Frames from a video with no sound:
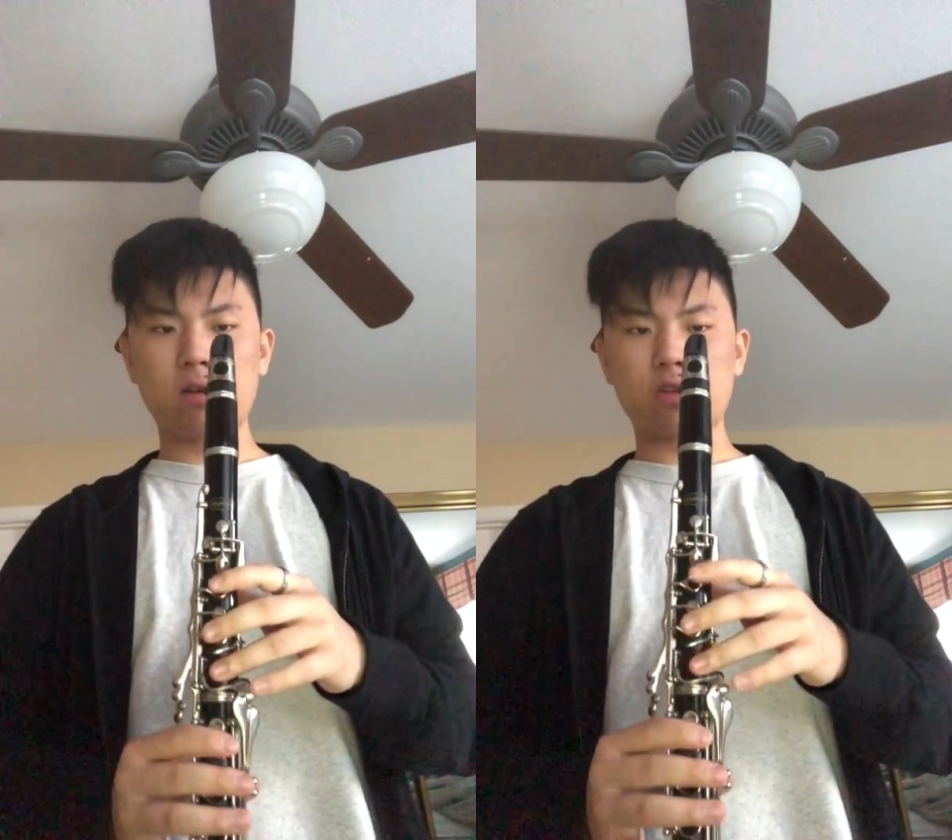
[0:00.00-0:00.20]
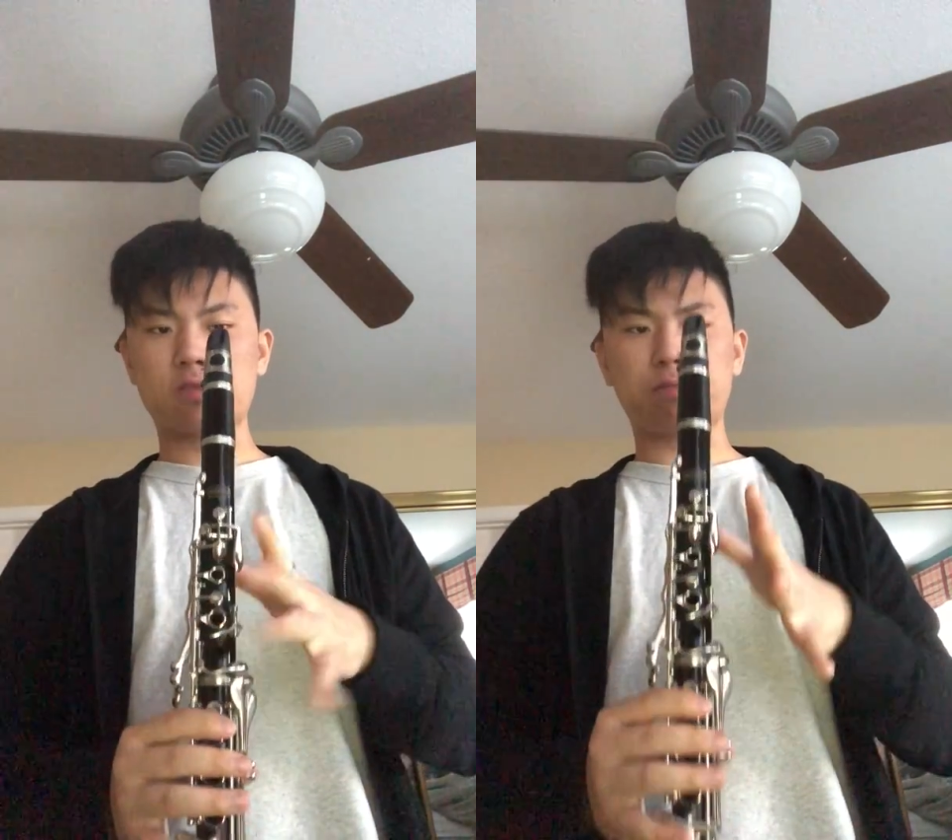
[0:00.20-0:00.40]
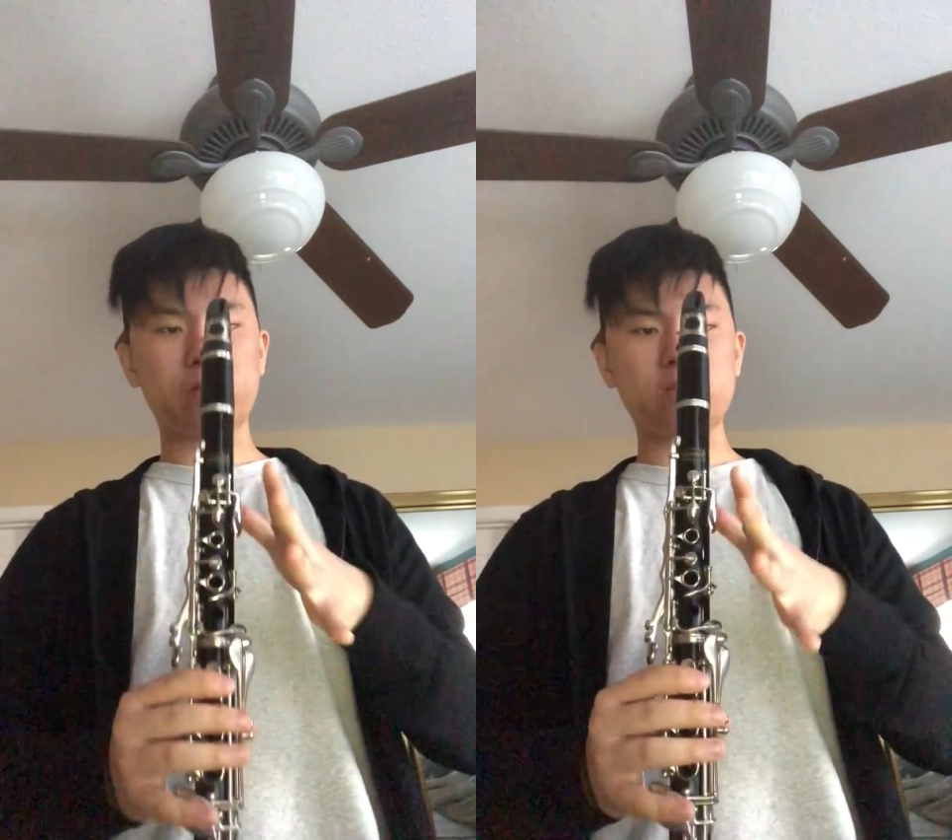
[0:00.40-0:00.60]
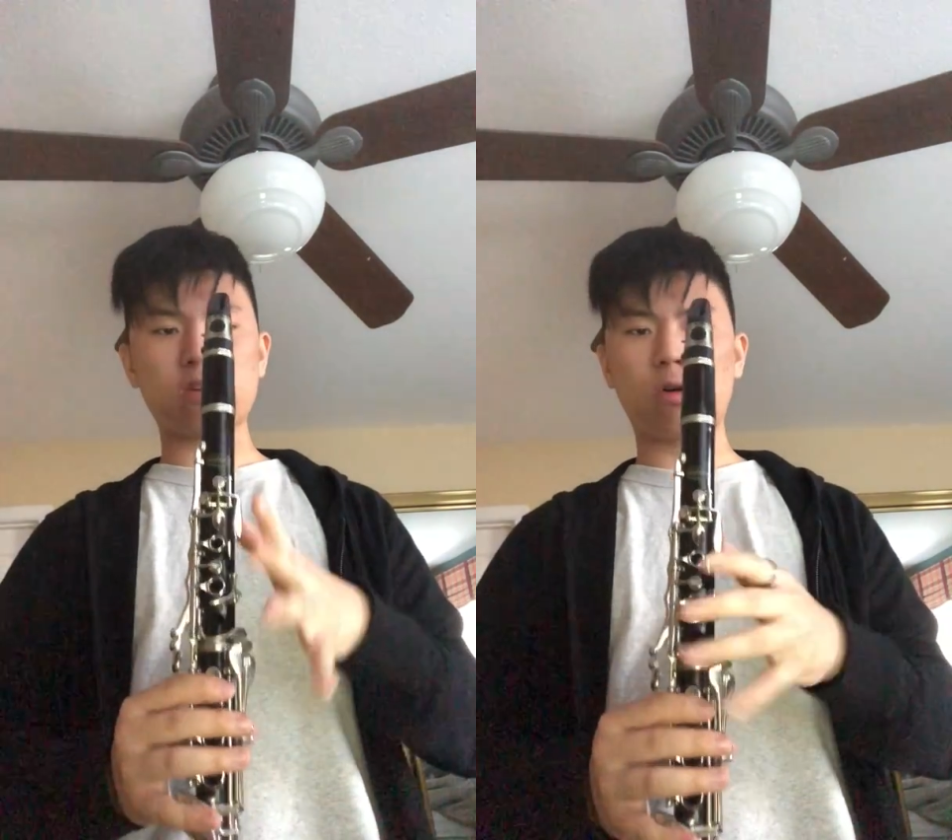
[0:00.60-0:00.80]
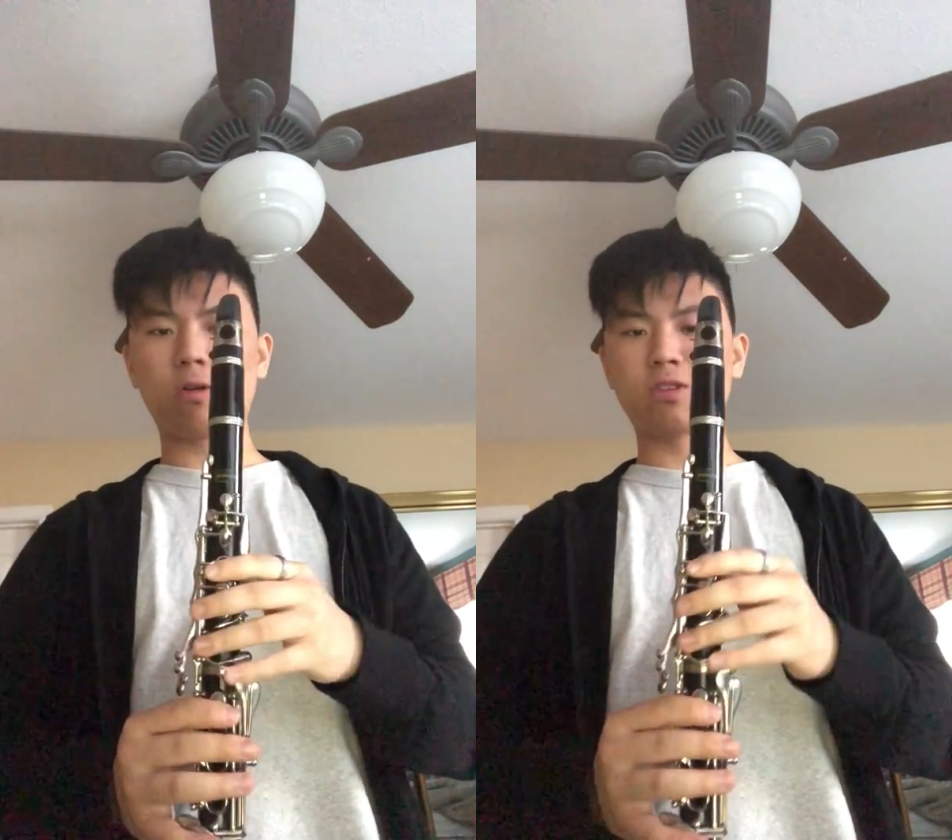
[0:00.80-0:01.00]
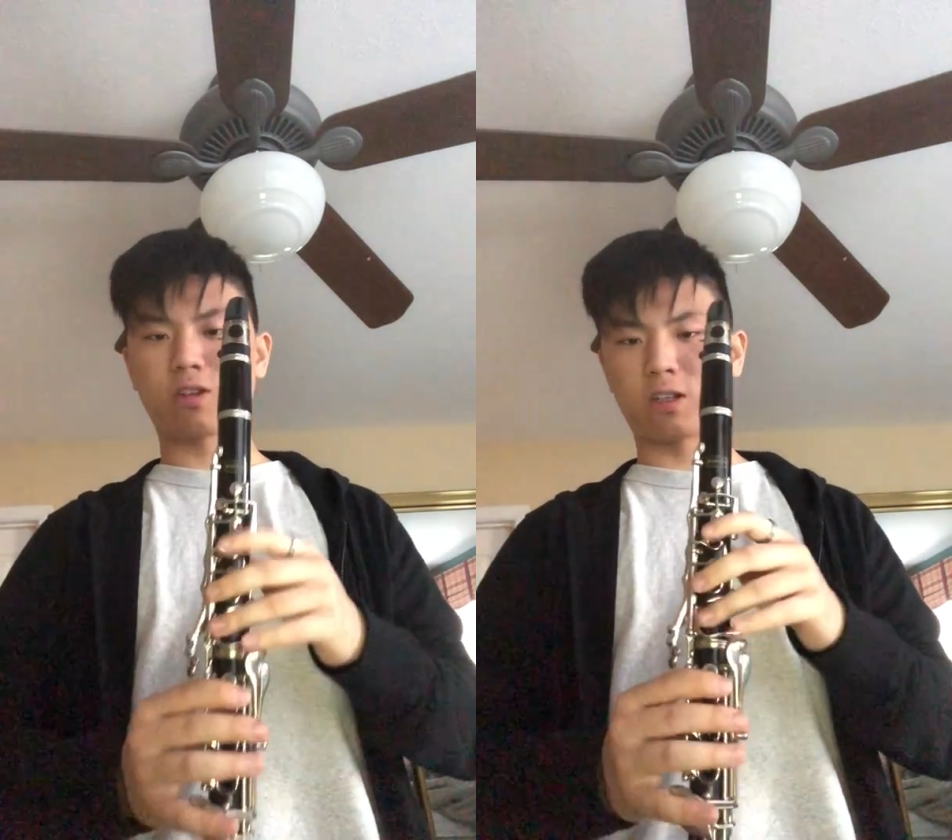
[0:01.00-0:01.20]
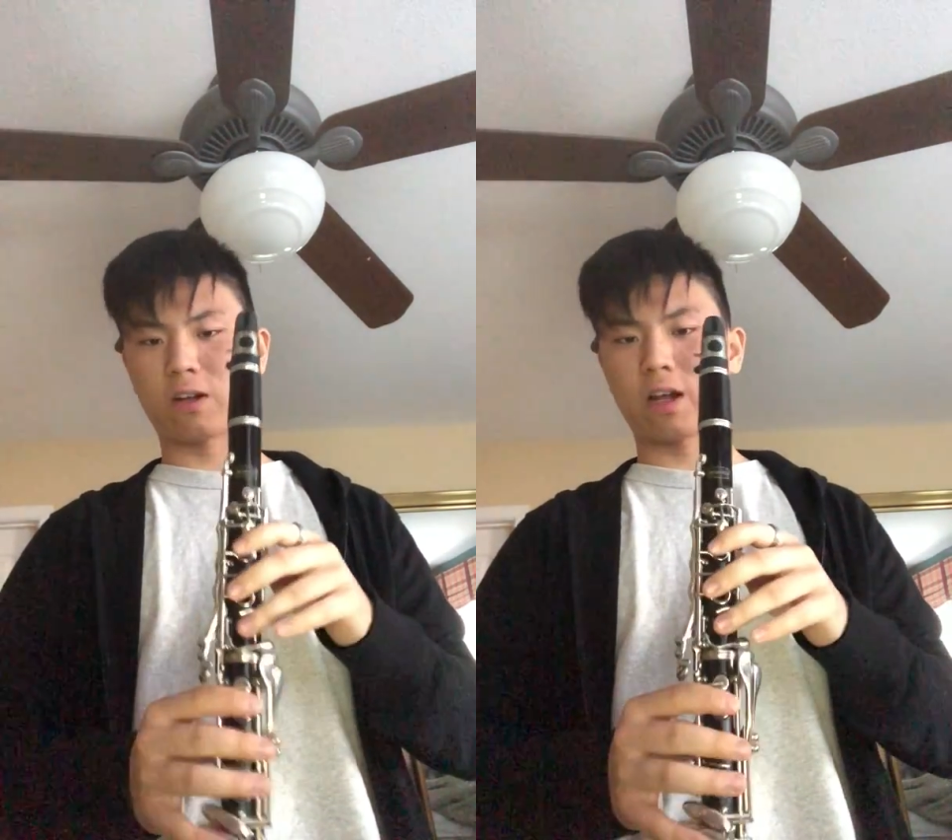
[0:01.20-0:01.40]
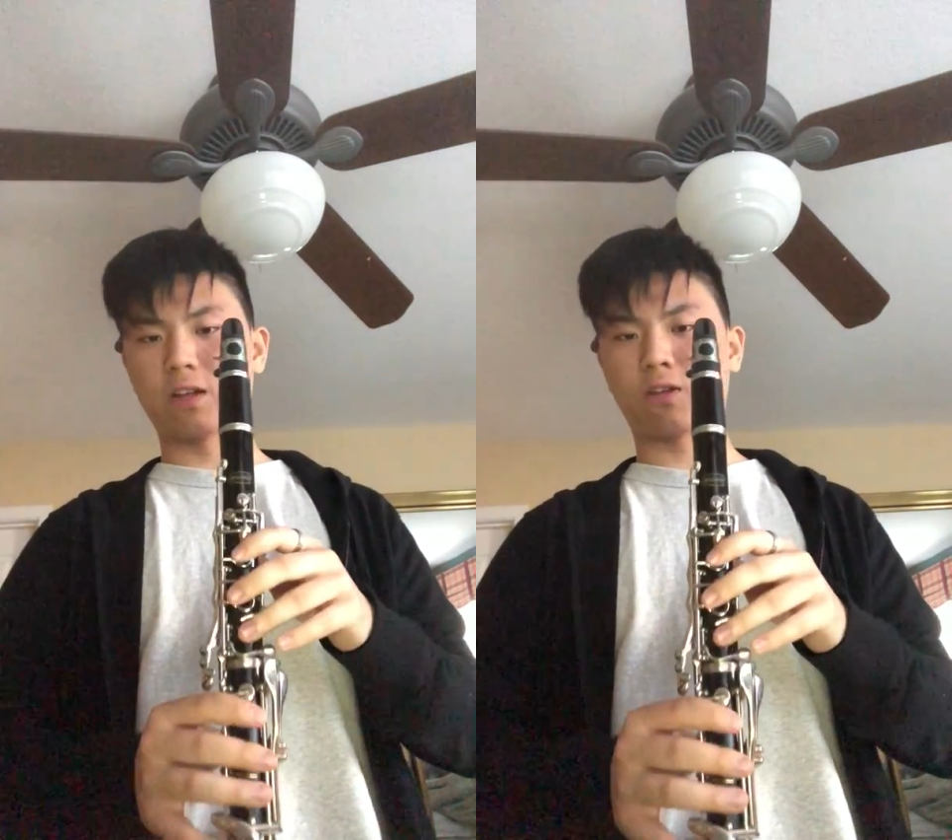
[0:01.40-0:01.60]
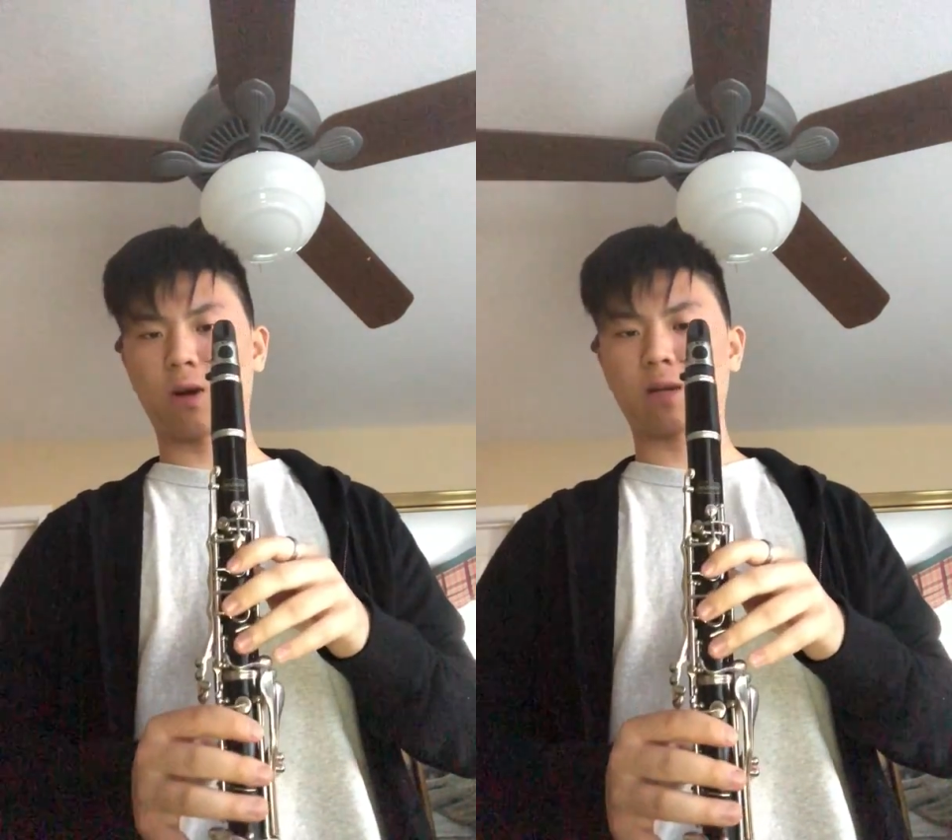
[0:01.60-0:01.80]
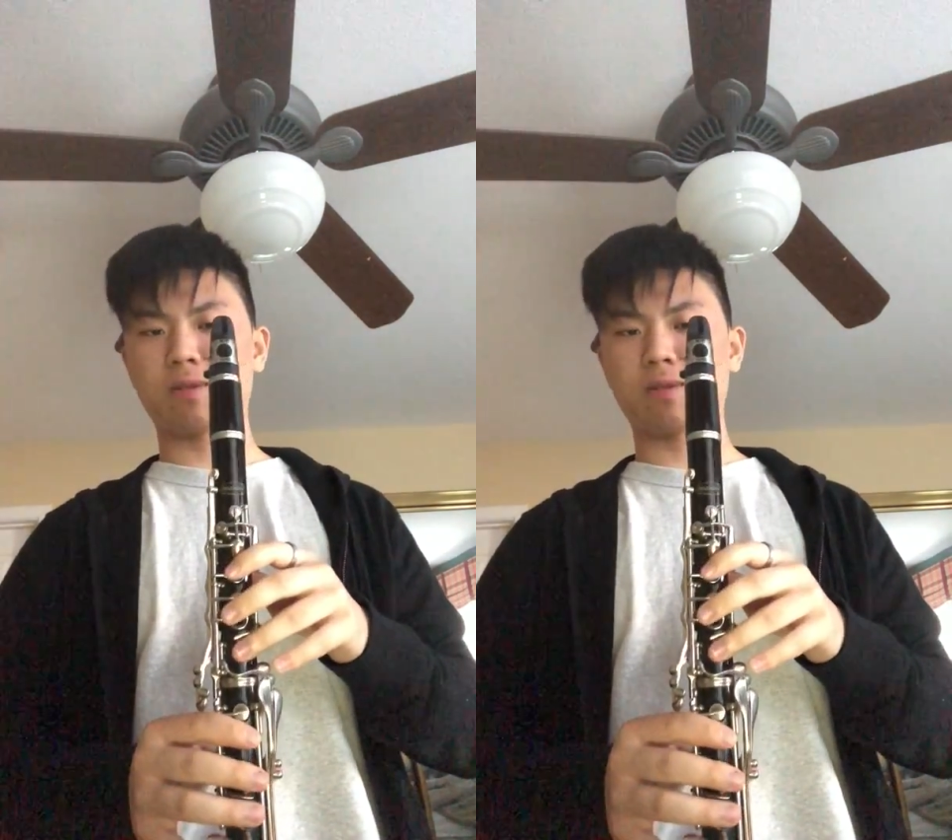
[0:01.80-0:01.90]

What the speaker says: just please hold your clarinet in the correct